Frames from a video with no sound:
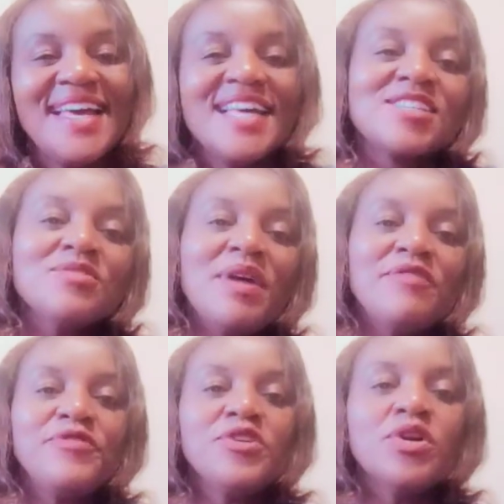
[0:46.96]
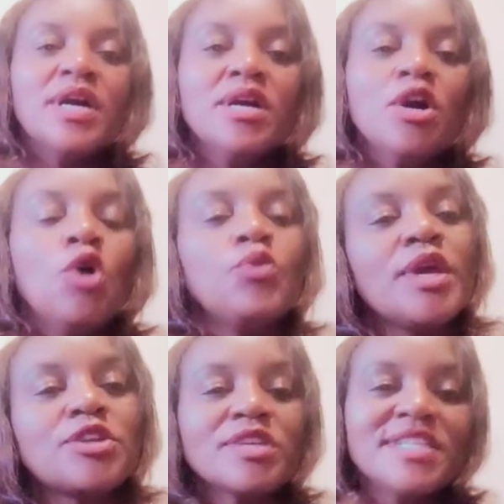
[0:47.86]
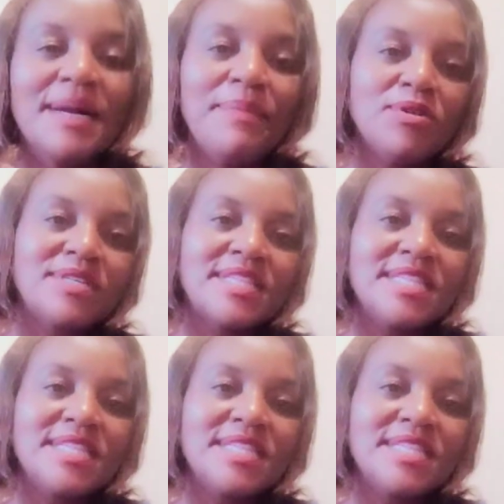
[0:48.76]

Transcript: So, my viewer, we are talking about